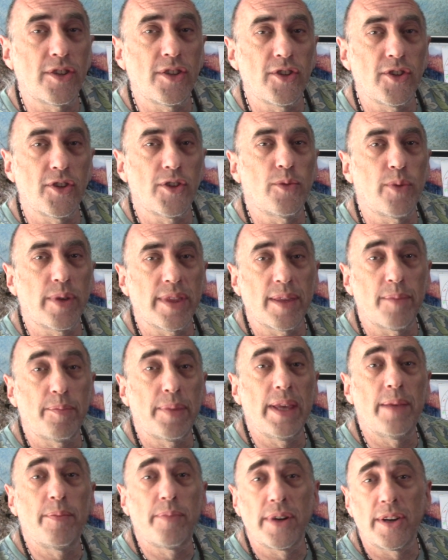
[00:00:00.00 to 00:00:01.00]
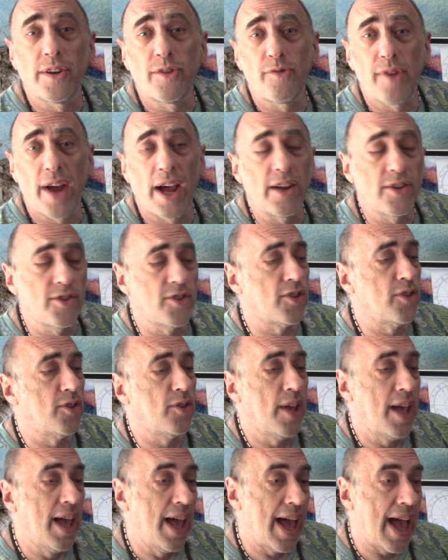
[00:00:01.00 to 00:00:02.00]
do with the people around
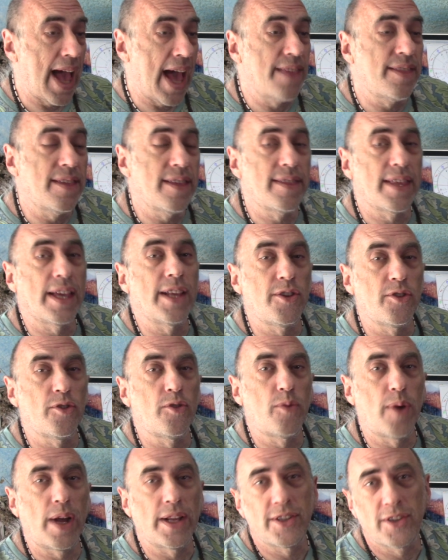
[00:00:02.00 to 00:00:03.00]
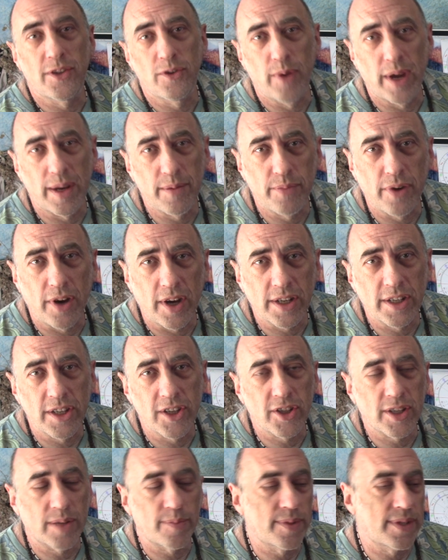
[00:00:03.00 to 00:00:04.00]
you other than your one-to-one
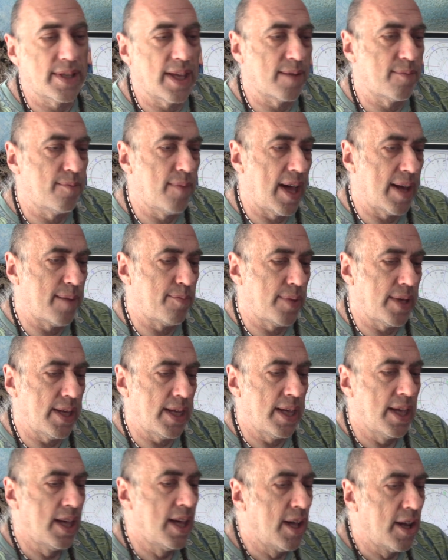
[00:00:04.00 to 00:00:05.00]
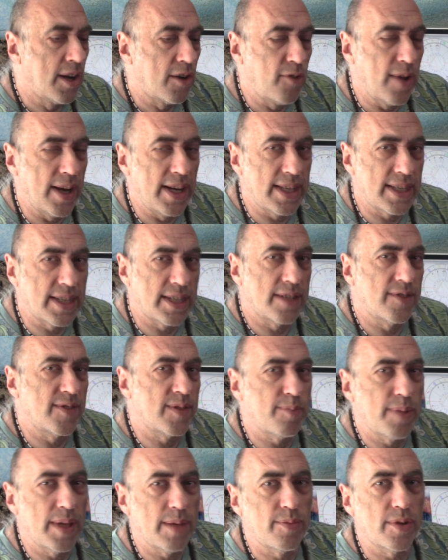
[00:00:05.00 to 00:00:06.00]
partnerships. That might be relatives,
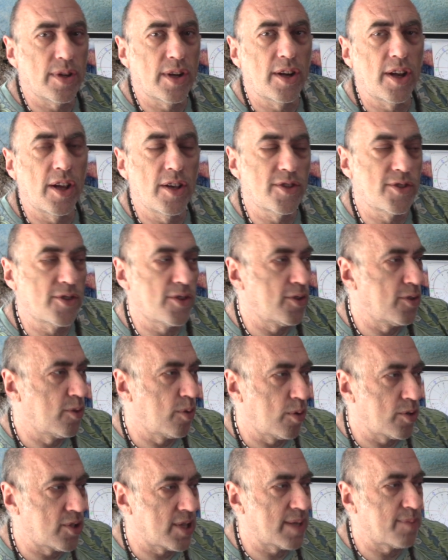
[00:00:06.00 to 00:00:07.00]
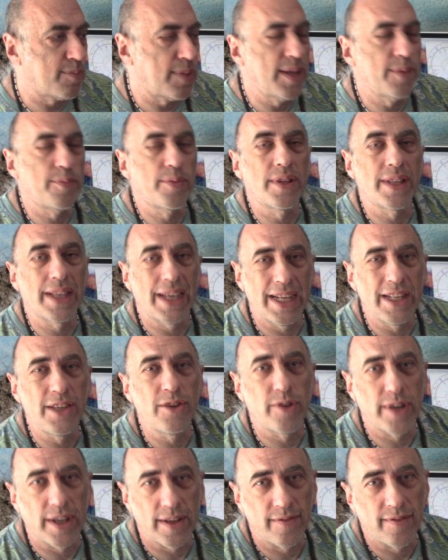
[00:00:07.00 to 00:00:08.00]
people close to you, or just people in
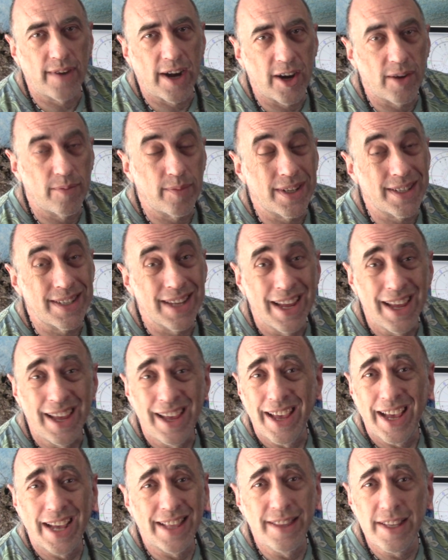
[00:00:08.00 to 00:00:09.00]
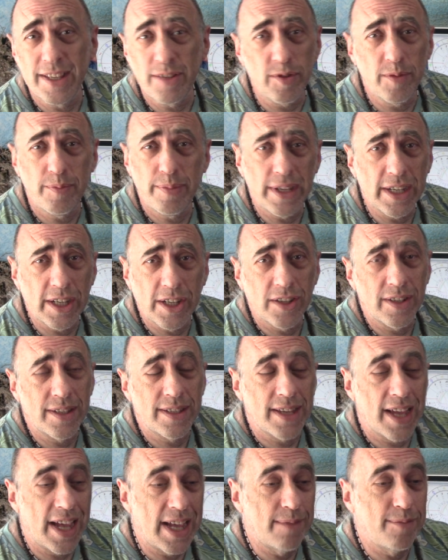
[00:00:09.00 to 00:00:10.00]
your environment. And this would be a good
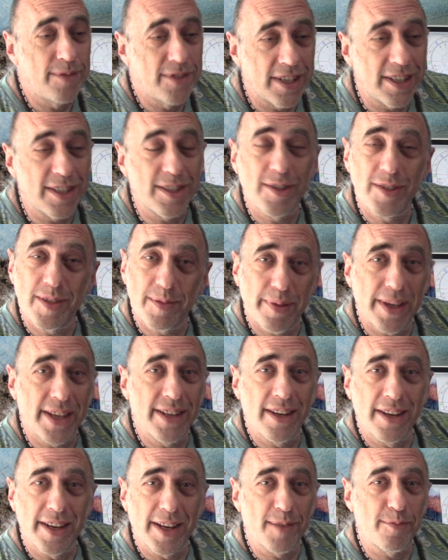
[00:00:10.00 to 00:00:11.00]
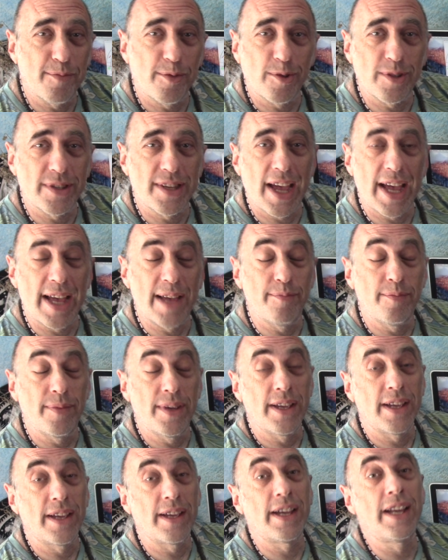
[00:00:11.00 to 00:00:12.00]
time just to spend a little more time
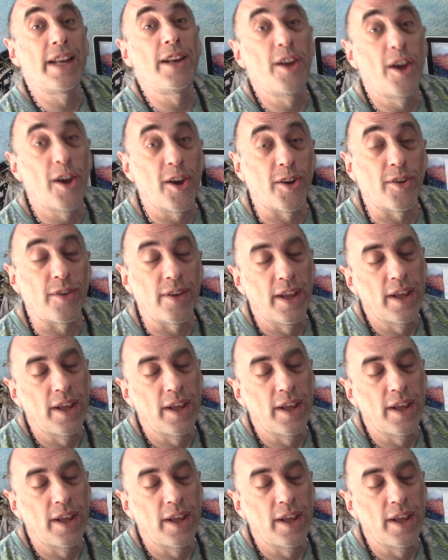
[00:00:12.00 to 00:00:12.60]
alone.